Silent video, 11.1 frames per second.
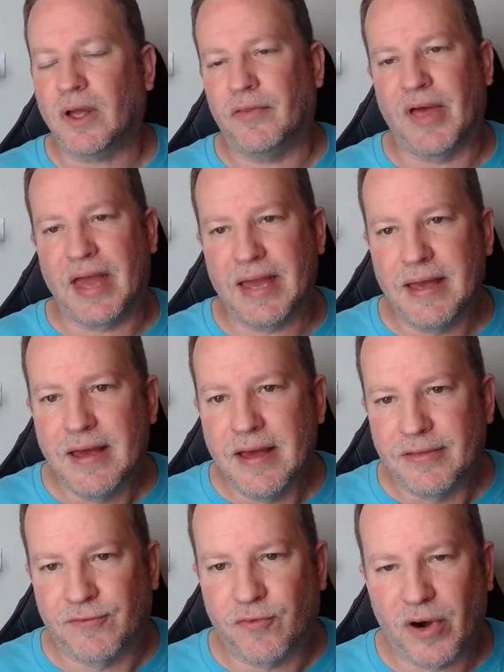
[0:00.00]
The
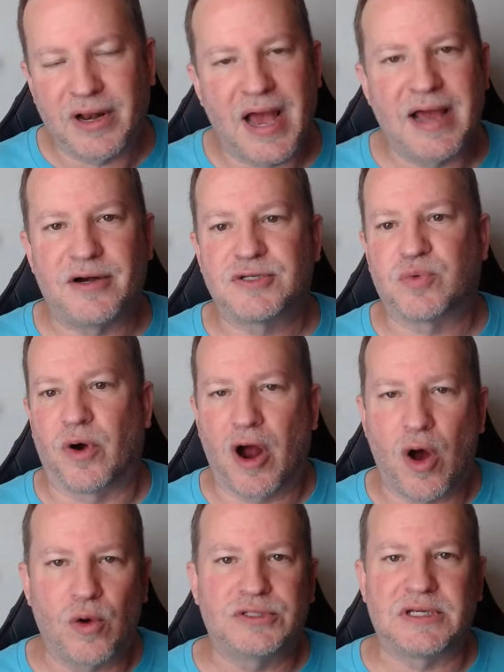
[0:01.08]
49ers were
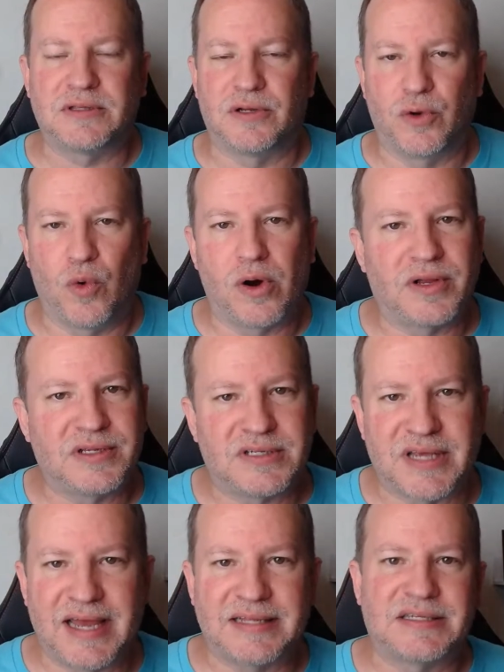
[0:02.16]
hosting the New Orleans
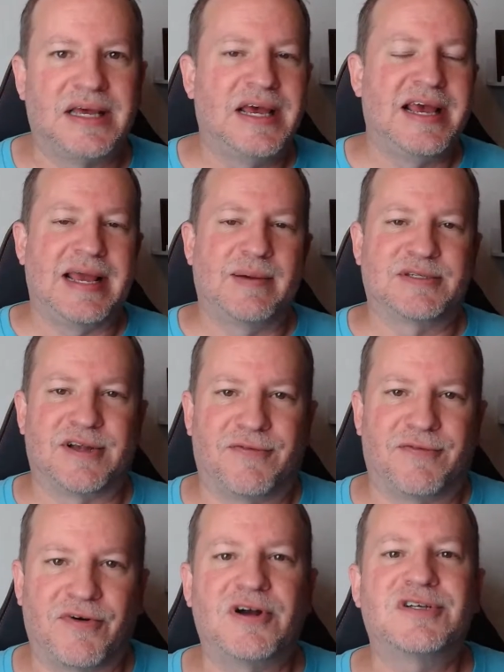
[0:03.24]
Saints. It was their
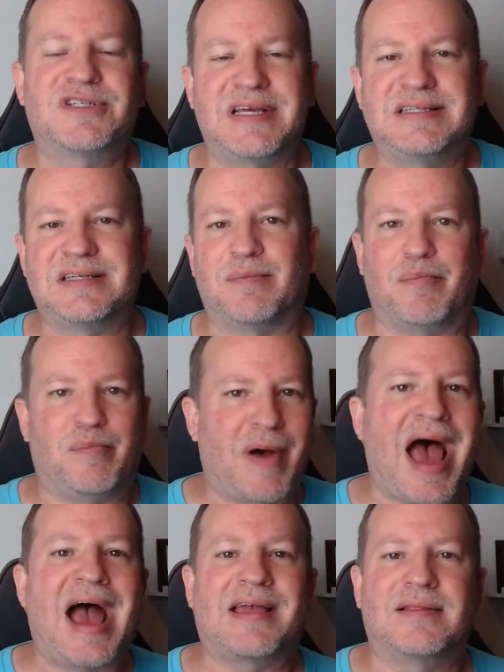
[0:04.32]
first season
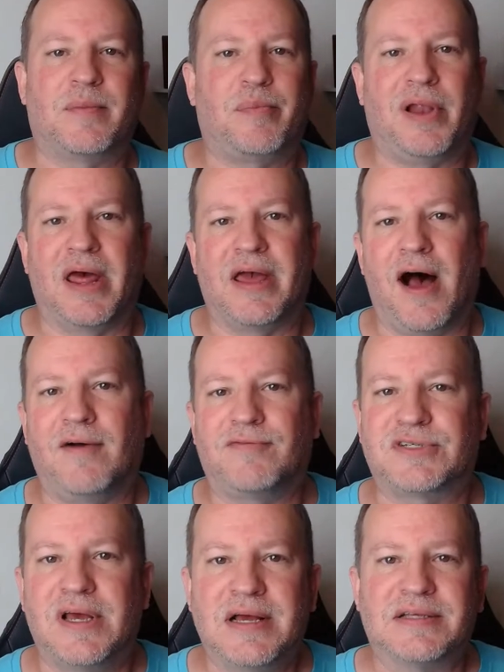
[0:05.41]
back in the
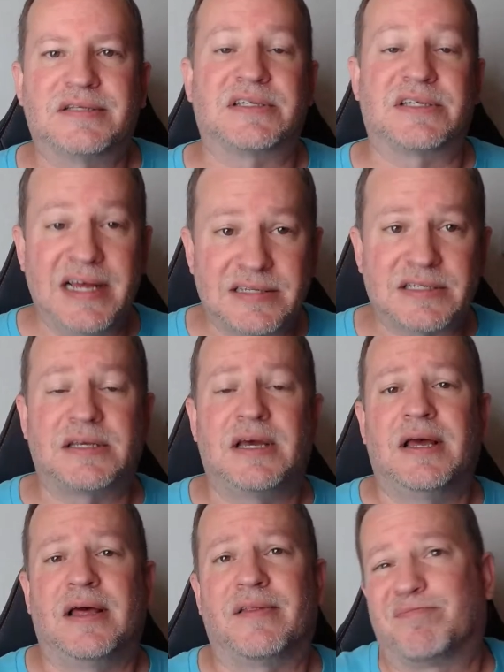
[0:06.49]
playoffs since,
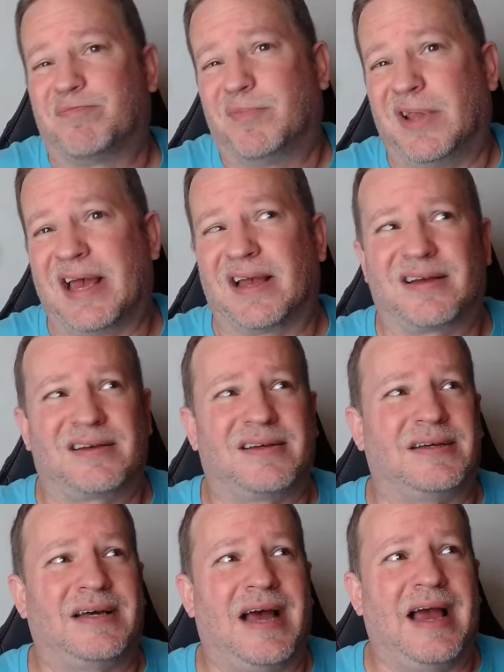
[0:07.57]
like,
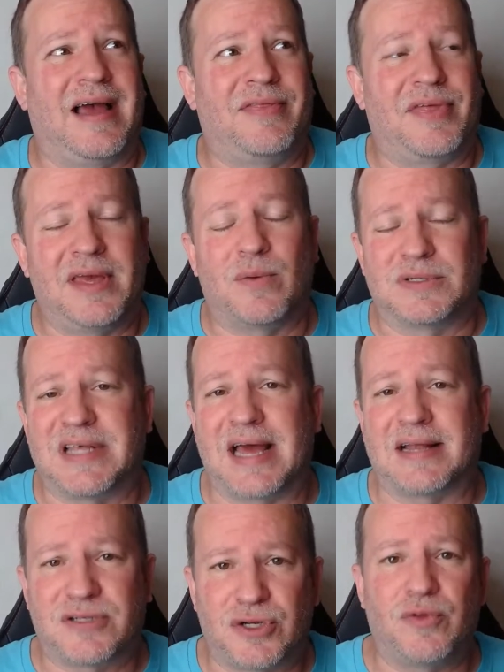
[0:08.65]
I think it was
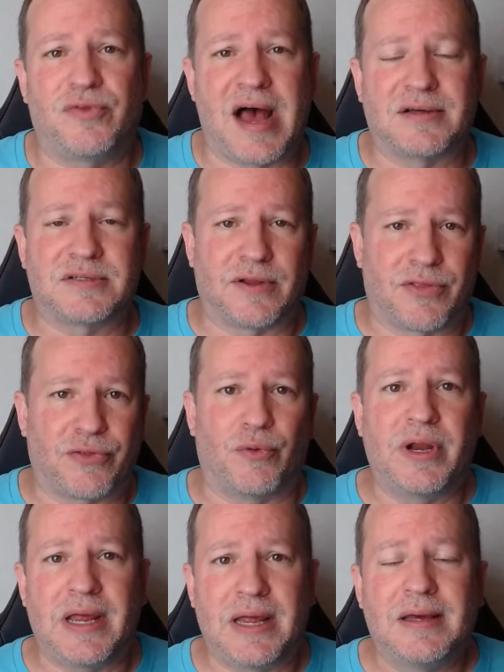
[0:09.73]
that
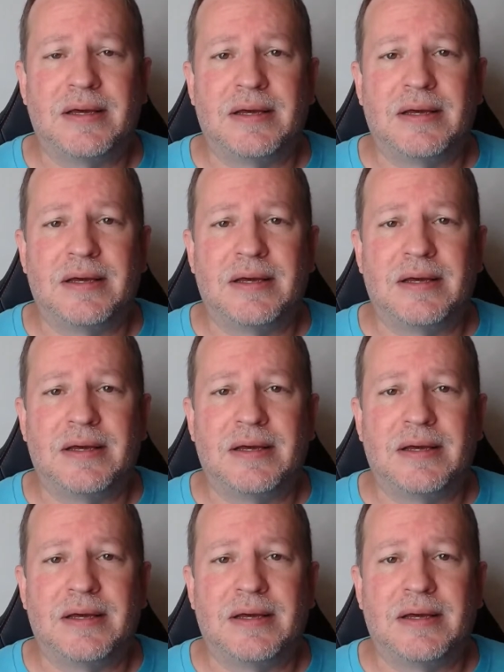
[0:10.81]
2003